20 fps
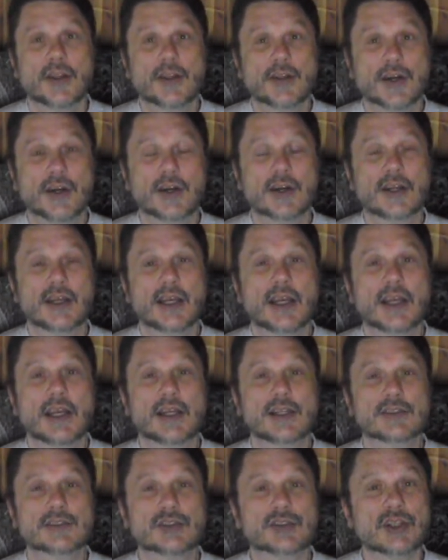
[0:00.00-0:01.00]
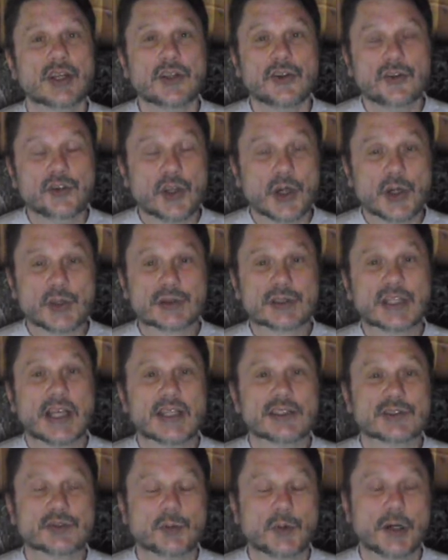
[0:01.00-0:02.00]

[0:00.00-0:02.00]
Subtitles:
There is no sense